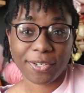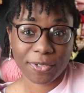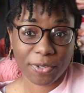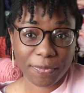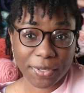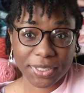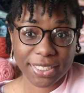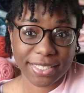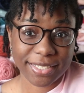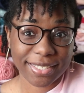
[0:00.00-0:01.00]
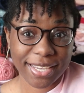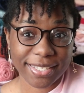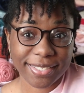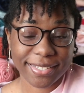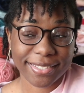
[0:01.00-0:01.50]
don't know if I'll take 6
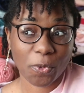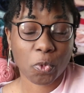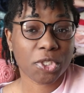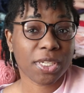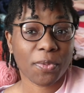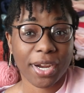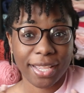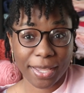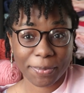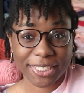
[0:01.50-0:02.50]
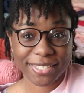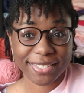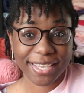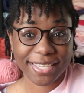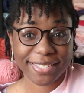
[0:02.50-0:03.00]
days. We'll see where I am in 6
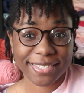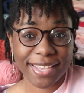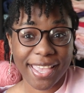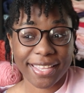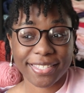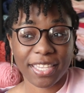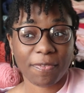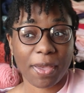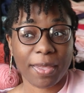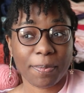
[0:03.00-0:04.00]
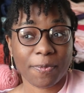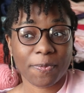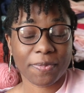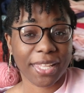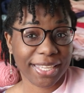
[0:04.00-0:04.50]
days and see if I
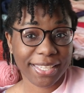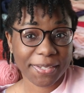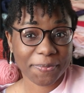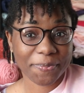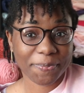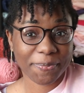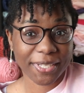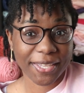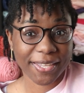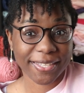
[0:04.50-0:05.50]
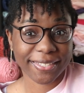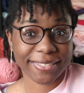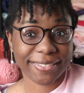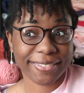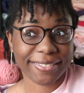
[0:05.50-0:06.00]
like it,
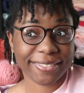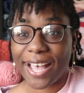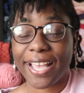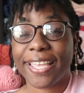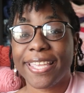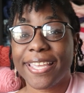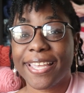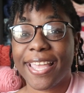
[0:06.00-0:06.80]
because I